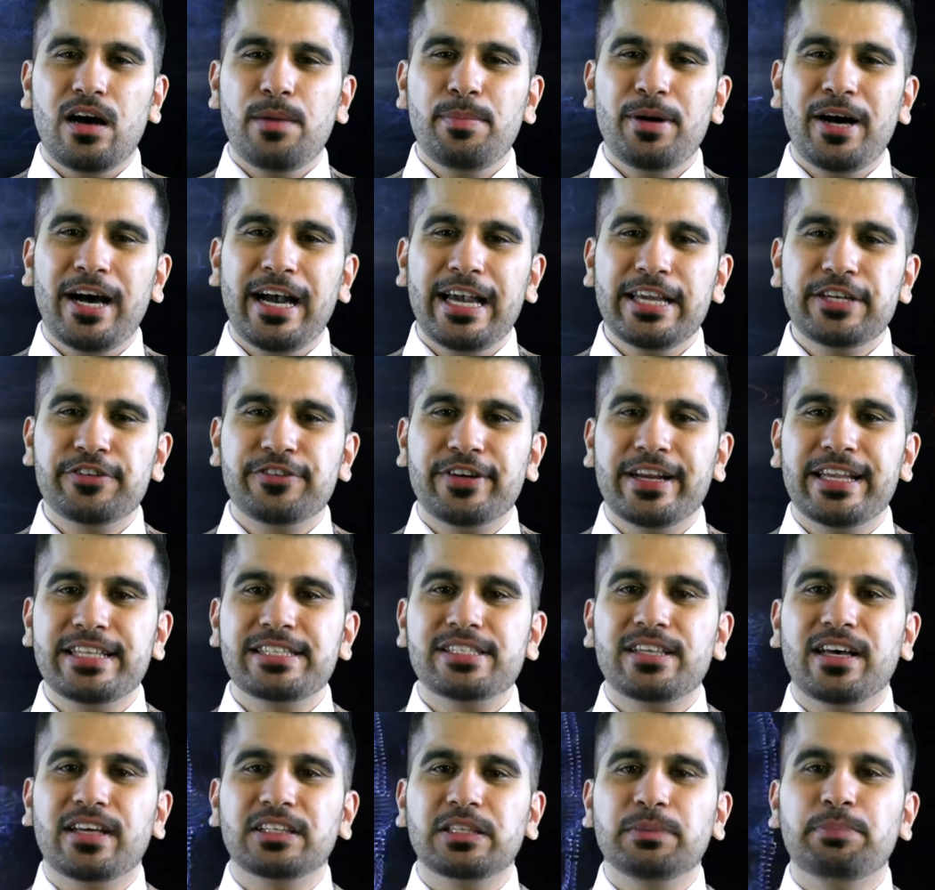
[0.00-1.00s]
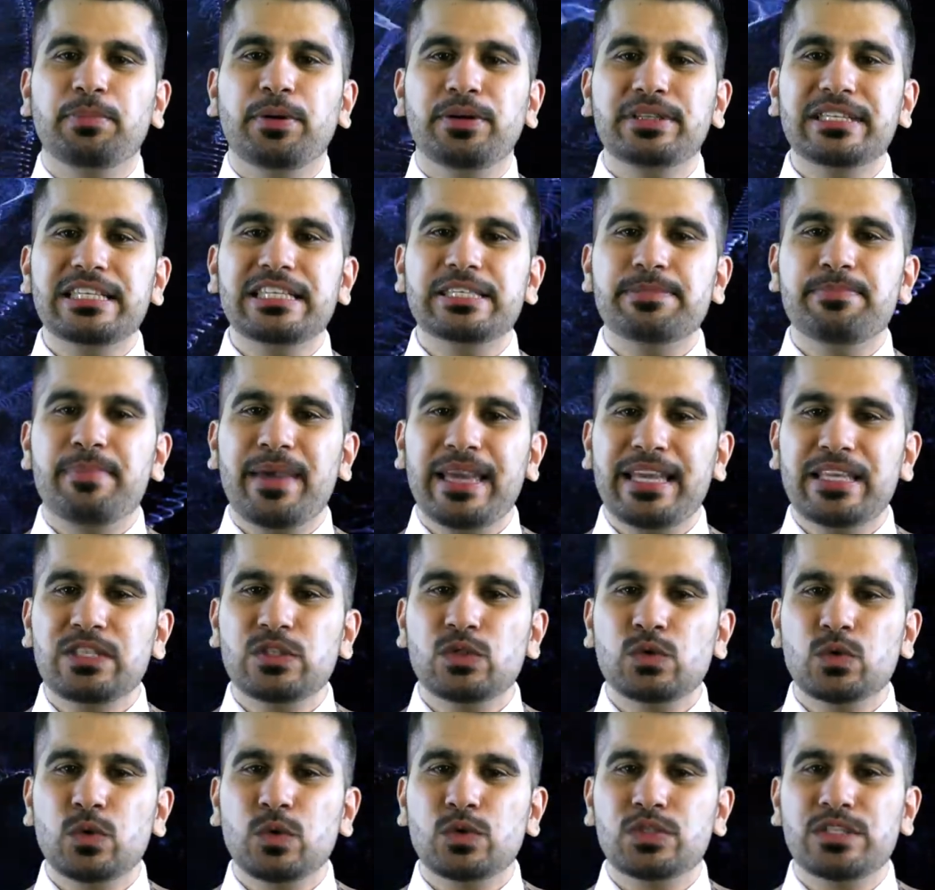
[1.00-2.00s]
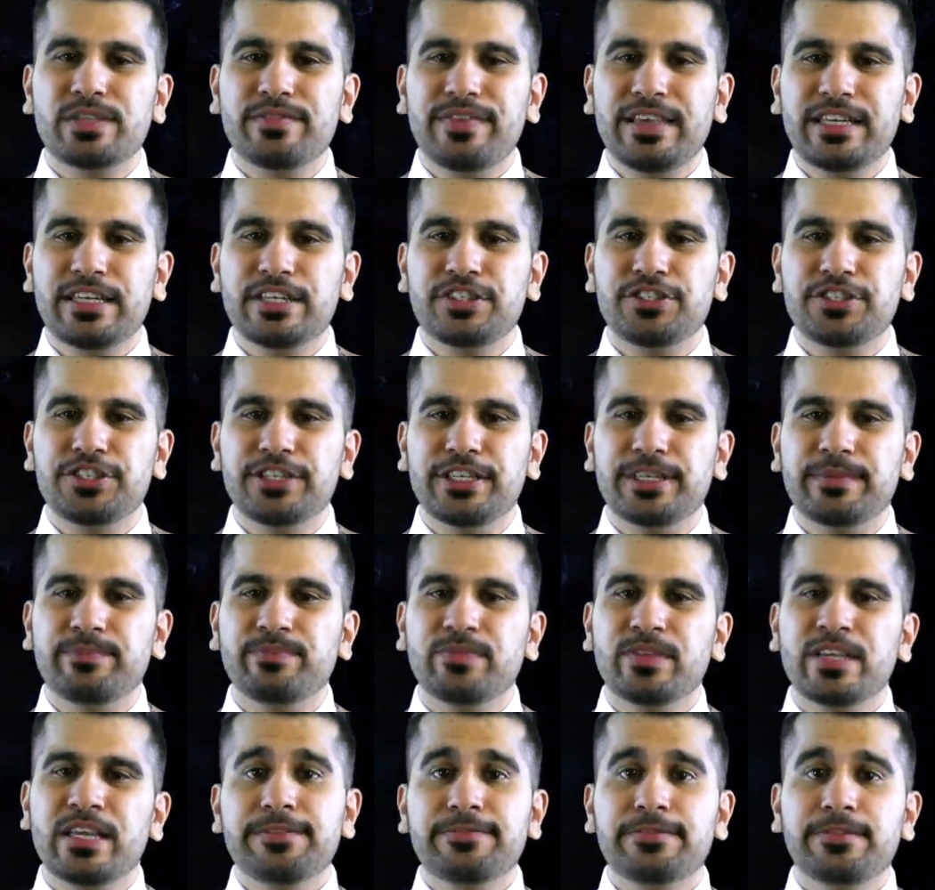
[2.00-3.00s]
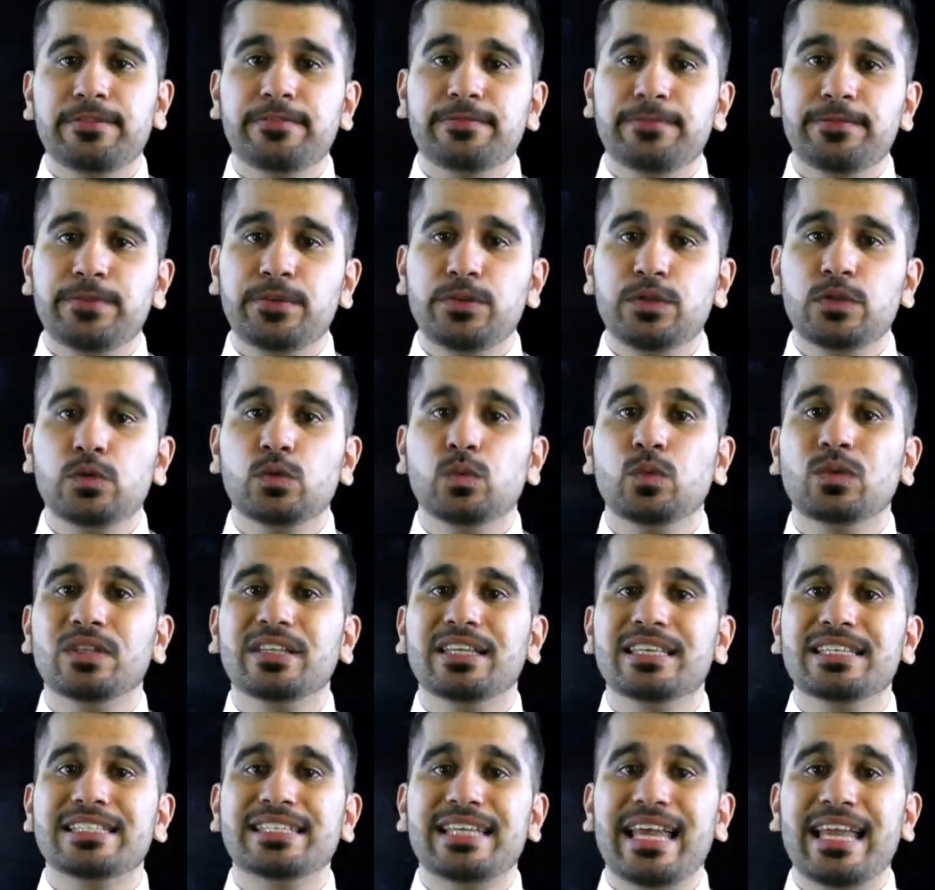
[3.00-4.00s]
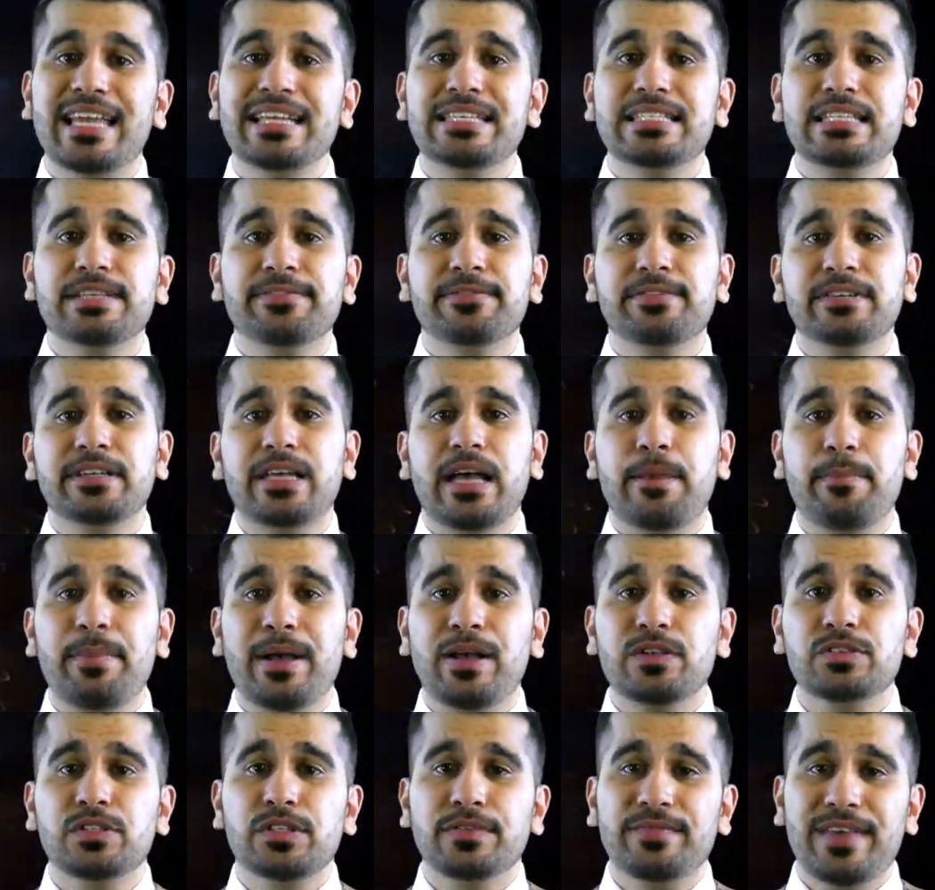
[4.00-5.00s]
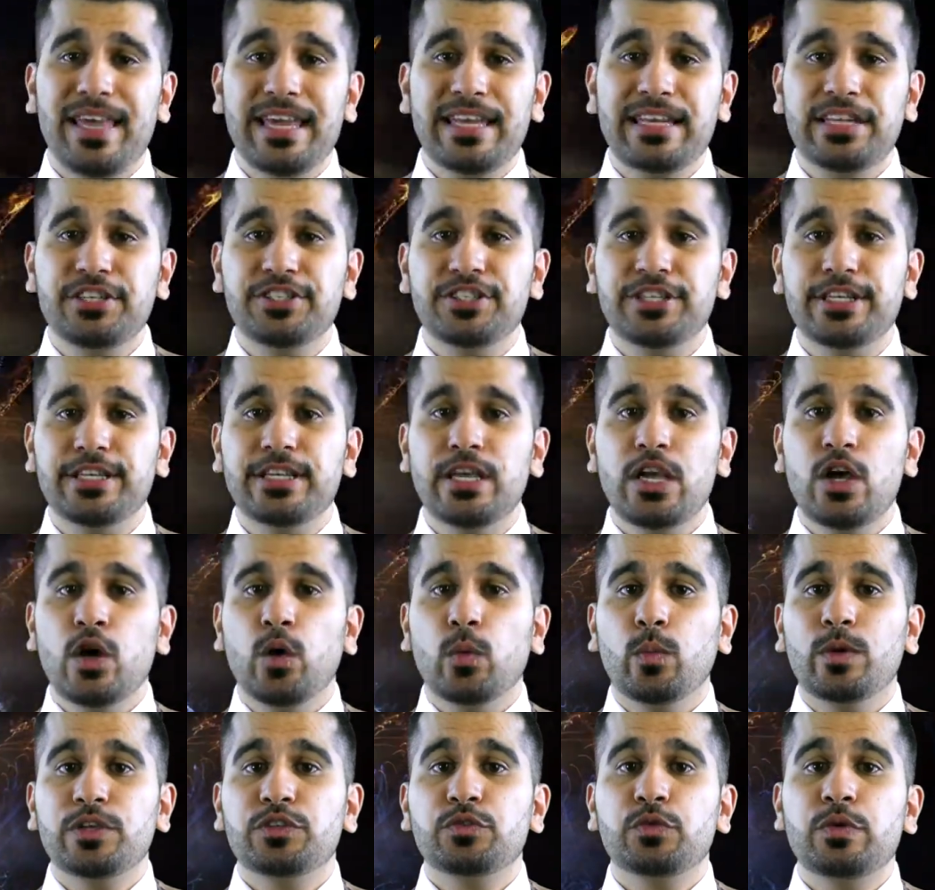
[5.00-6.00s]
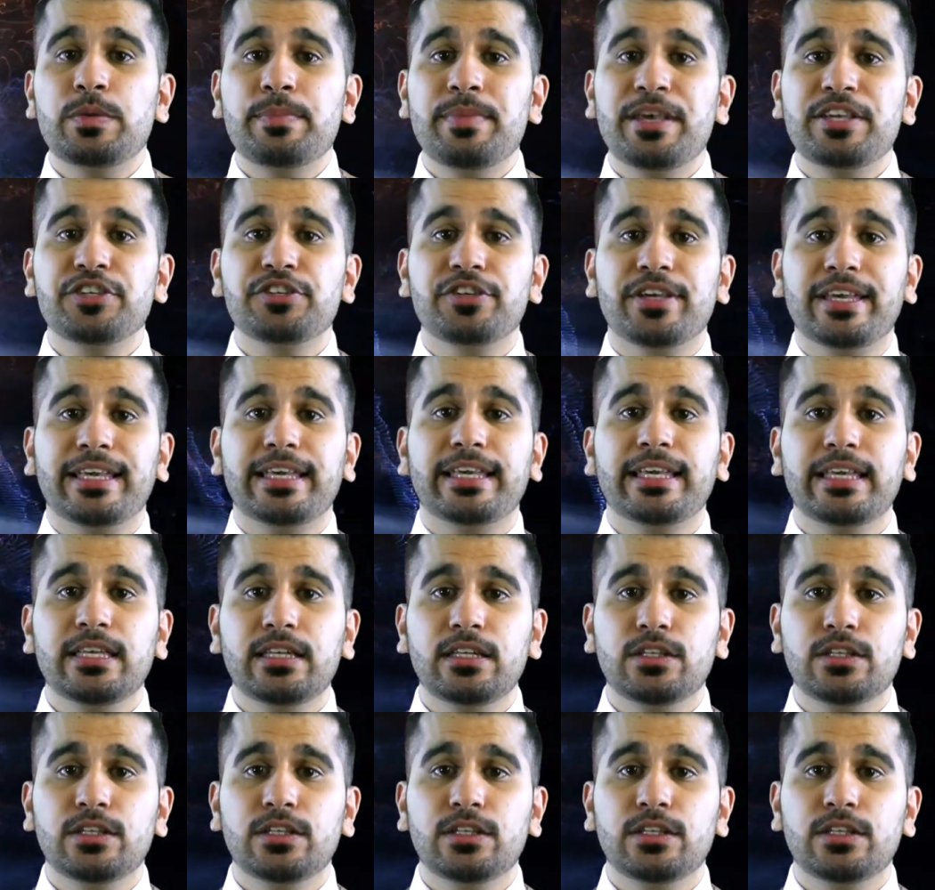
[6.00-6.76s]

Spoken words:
Carbohydrates are the body's main source of energy. Different foods will contain different amounts of energy, which we measure in